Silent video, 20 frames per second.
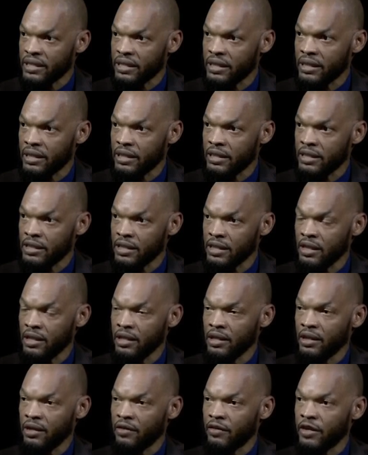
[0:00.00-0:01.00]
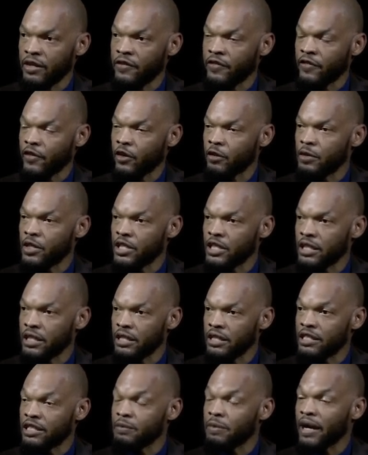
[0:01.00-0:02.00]
Indies,
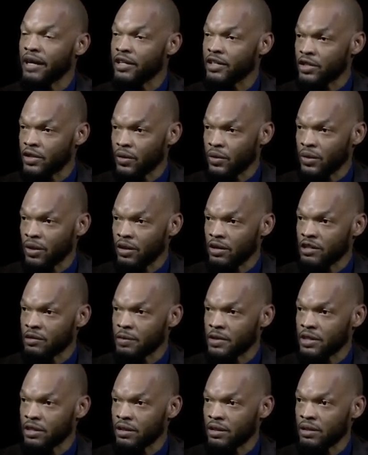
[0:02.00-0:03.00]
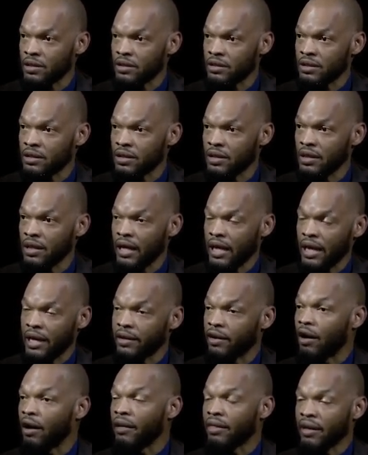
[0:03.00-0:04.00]
refurbishing Spanish Town hospitals and
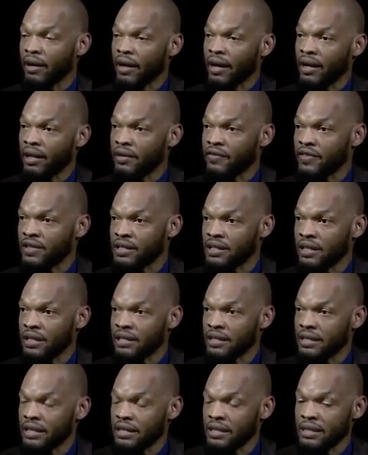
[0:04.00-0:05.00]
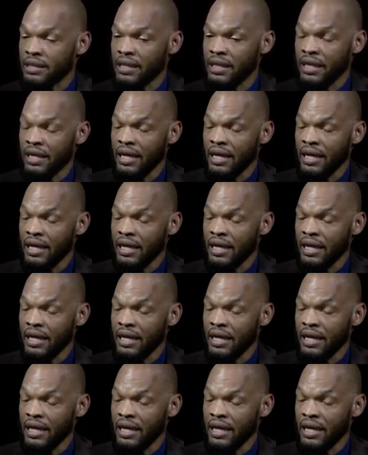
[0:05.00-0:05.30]
other health facilities.